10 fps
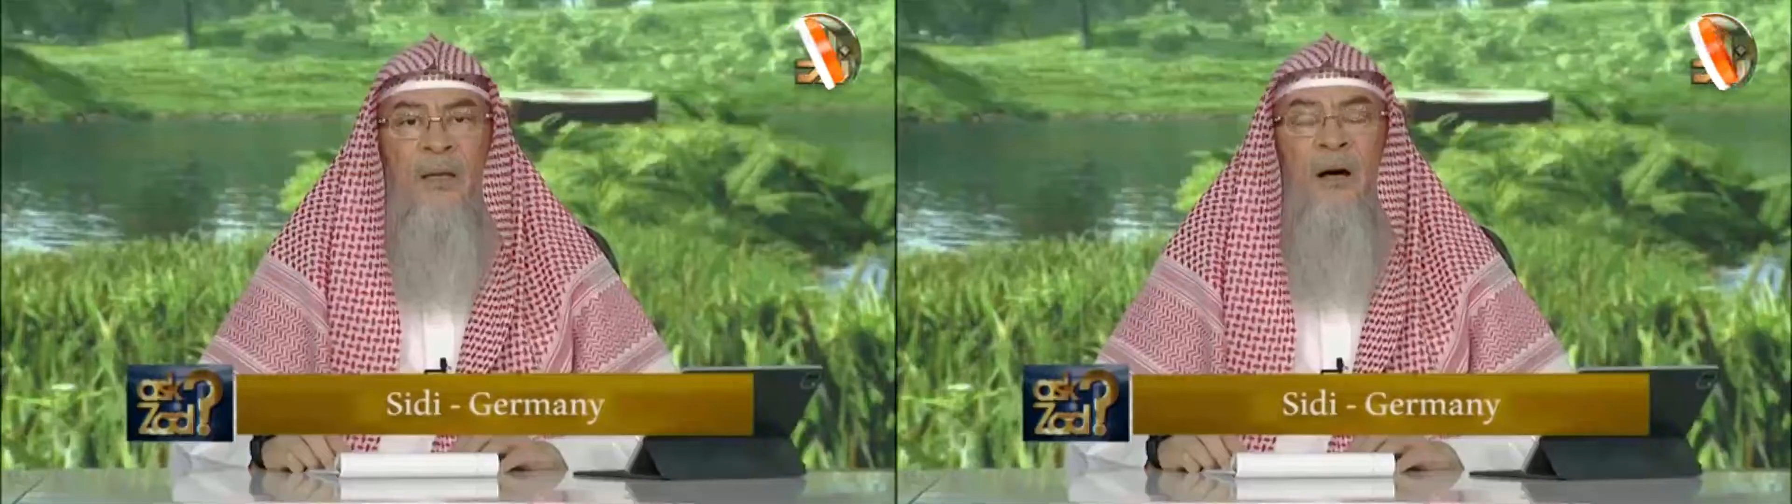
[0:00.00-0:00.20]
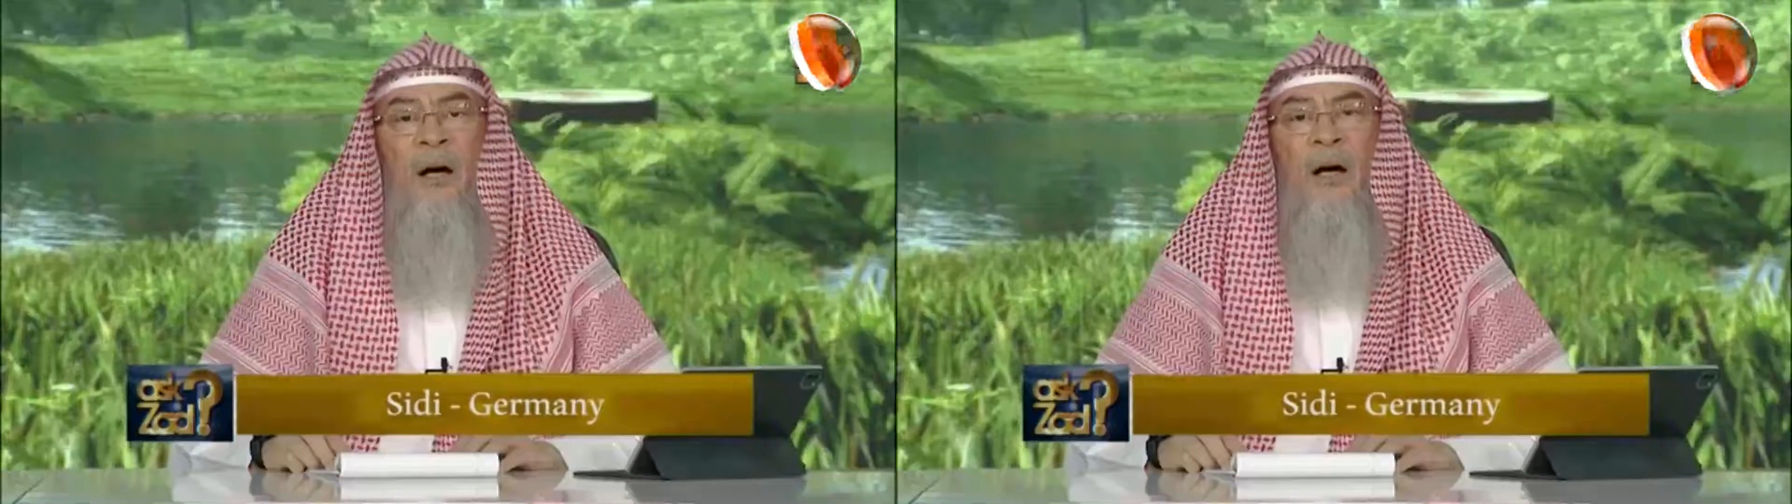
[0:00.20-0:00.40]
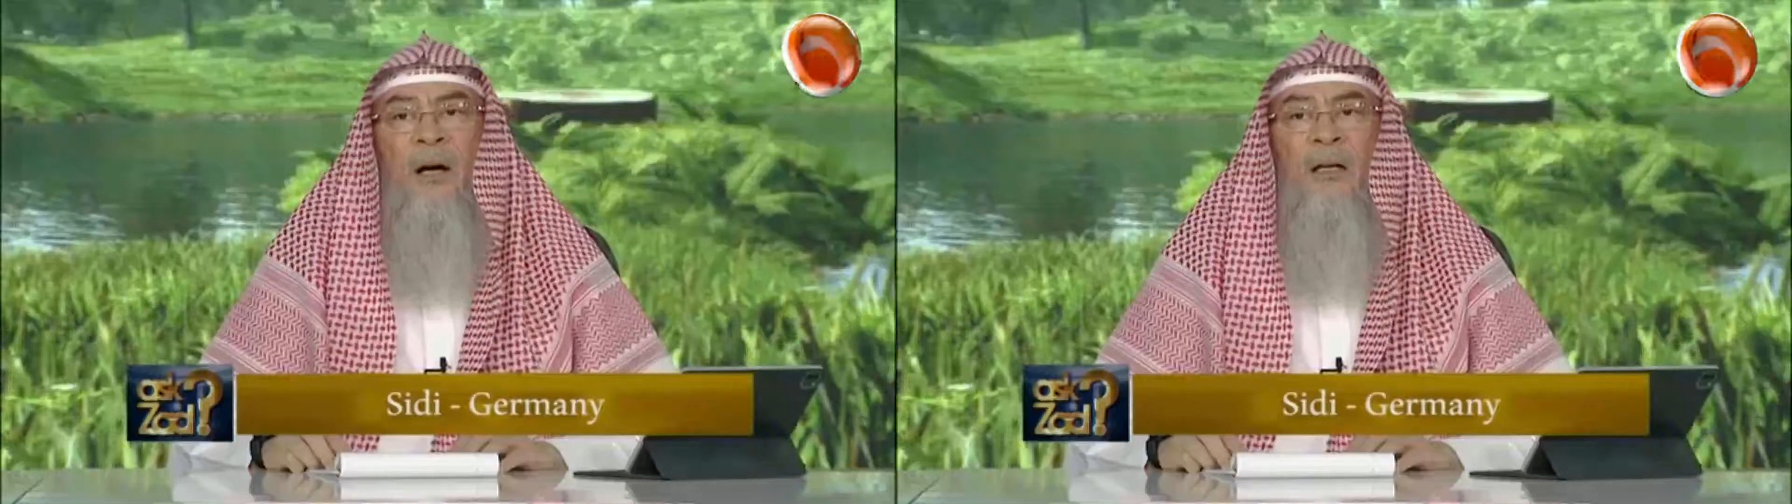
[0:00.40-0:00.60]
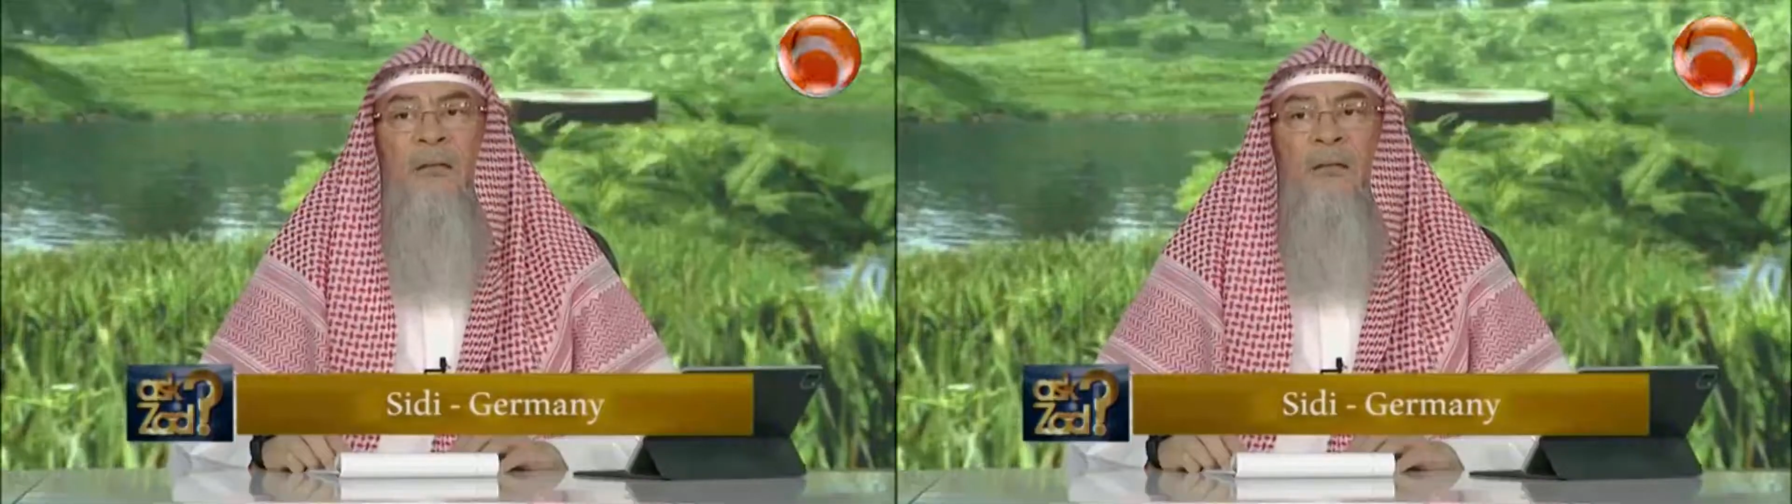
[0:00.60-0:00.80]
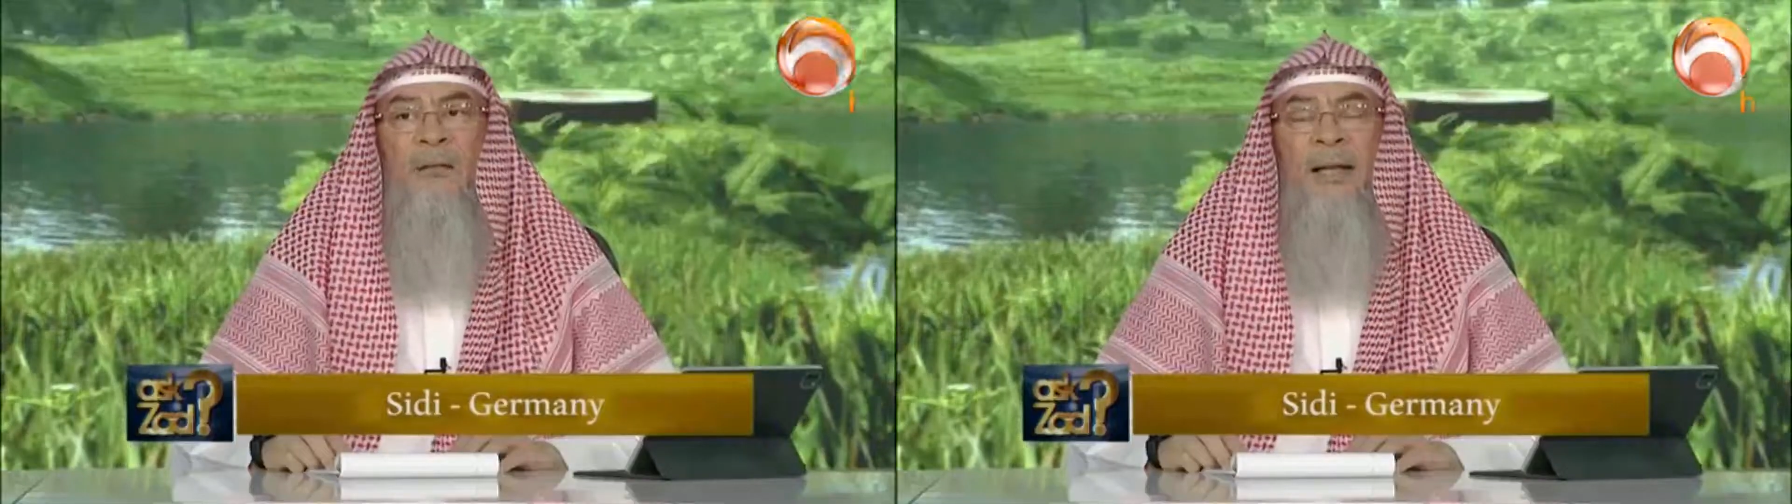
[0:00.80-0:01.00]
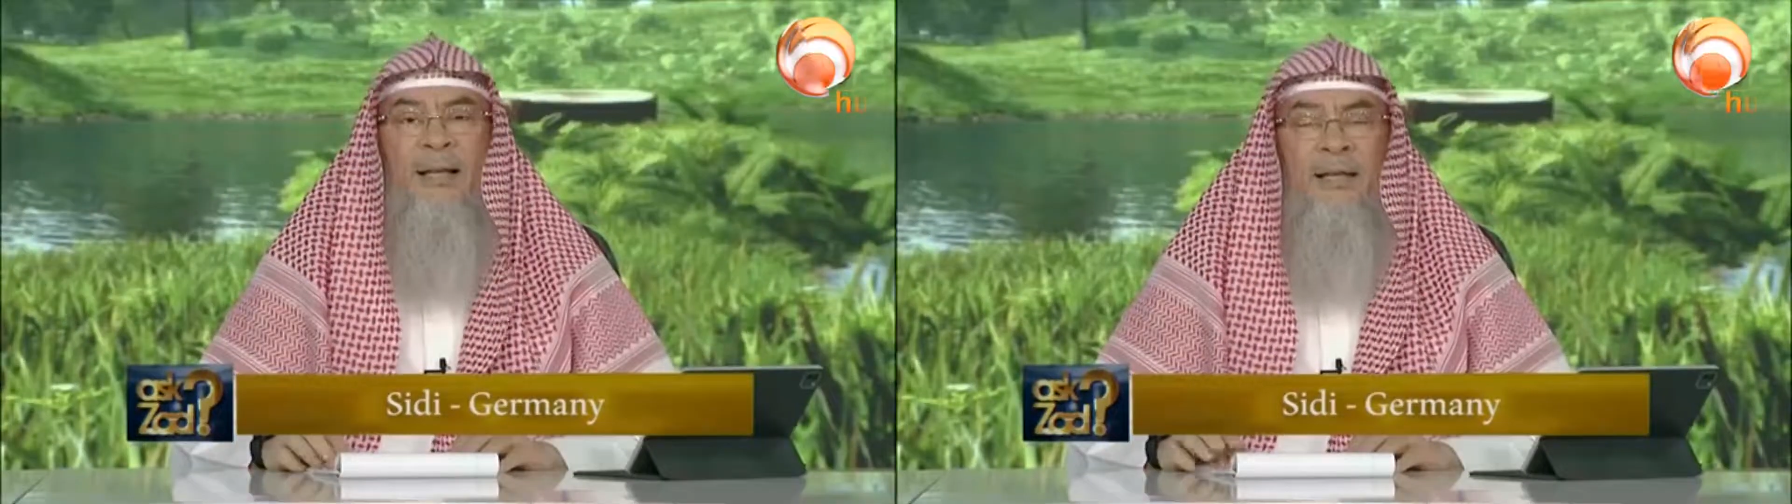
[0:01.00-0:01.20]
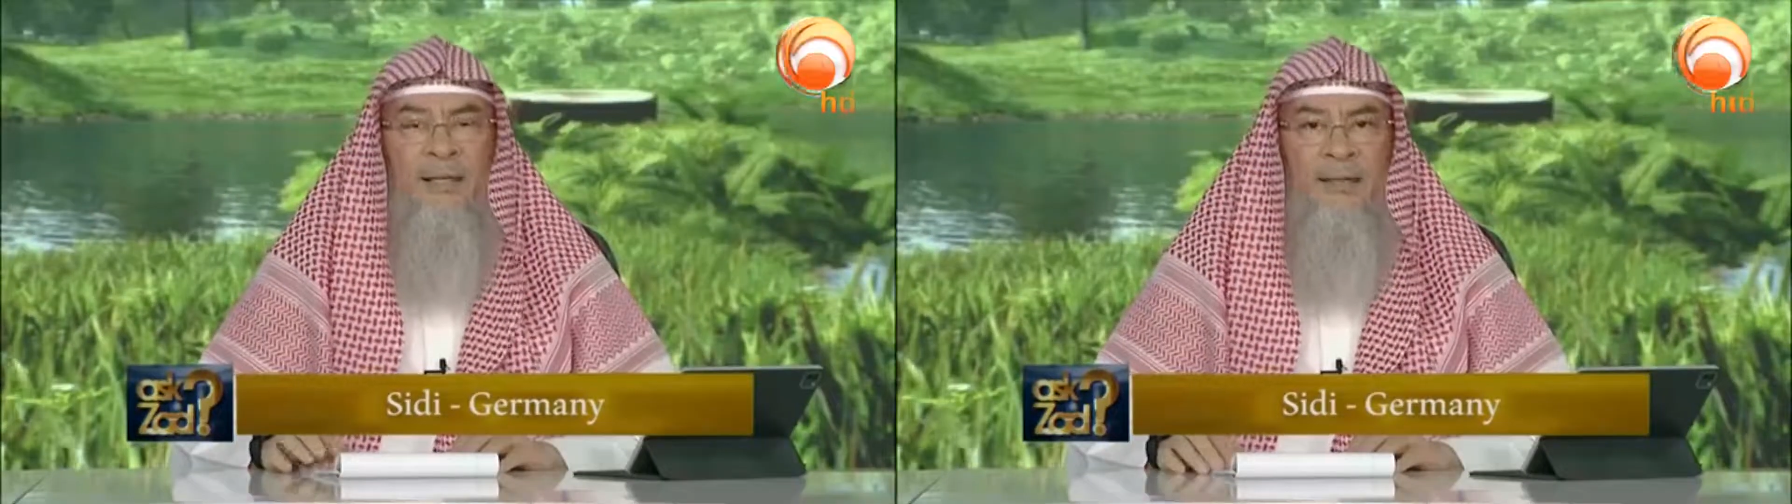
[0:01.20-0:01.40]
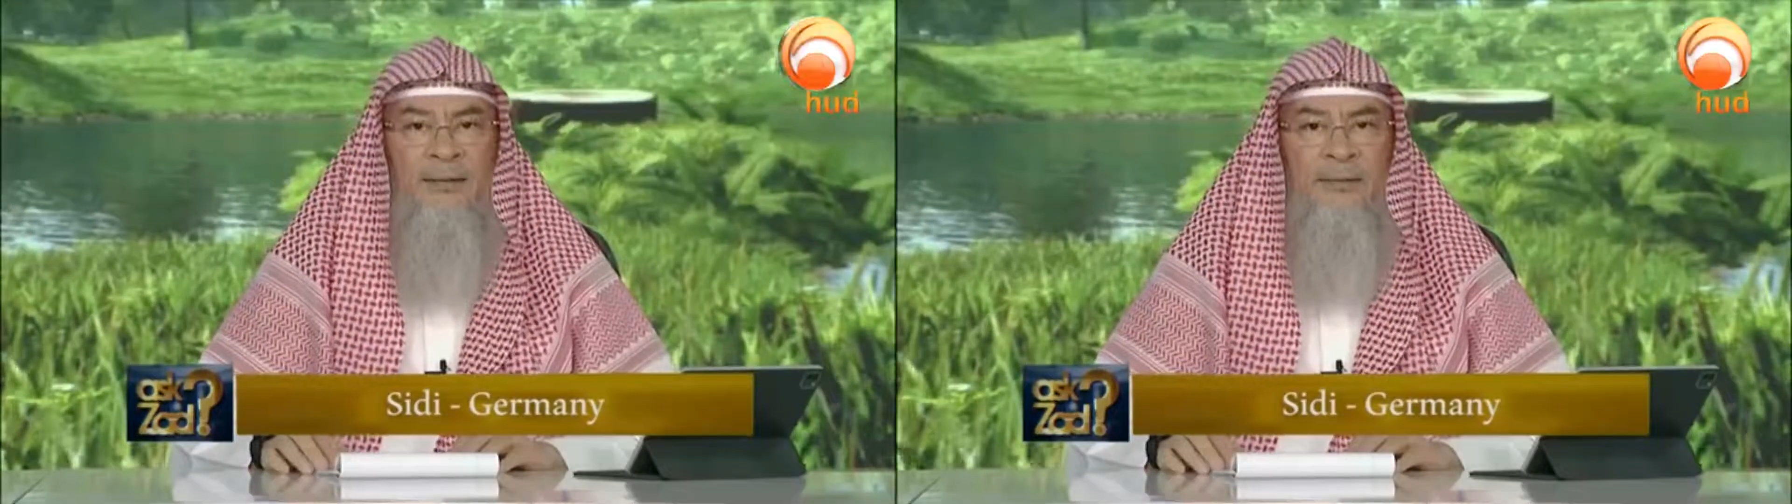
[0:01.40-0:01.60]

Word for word: are healthy,